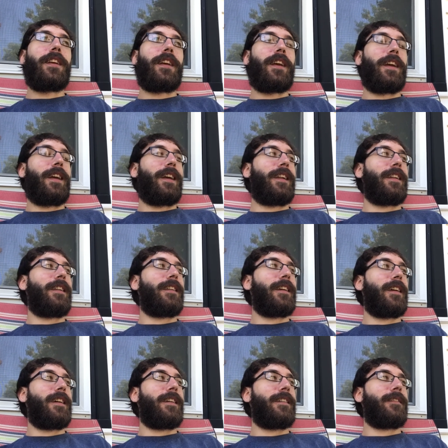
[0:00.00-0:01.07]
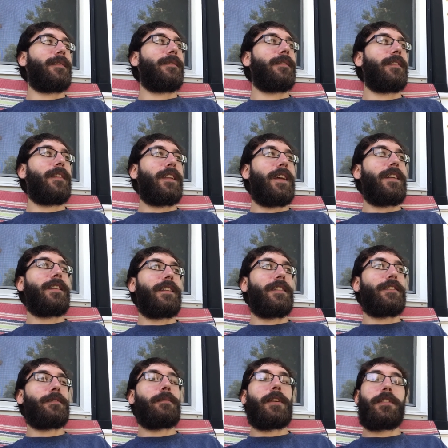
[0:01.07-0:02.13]
and lately,
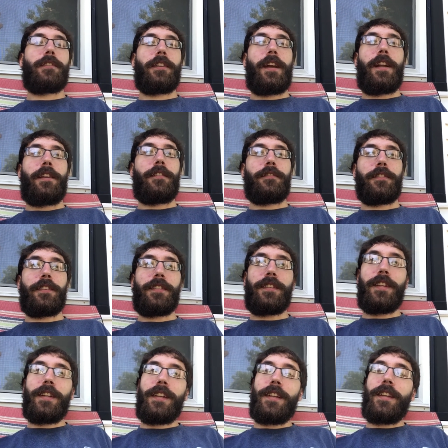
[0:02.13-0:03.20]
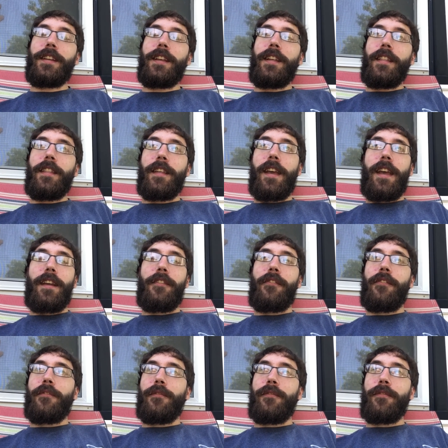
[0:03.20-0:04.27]
especially, I noticed that
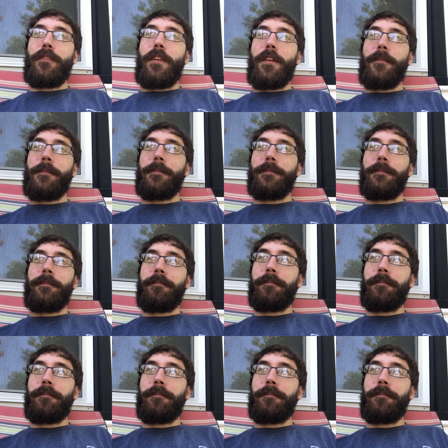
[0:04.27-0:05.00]
from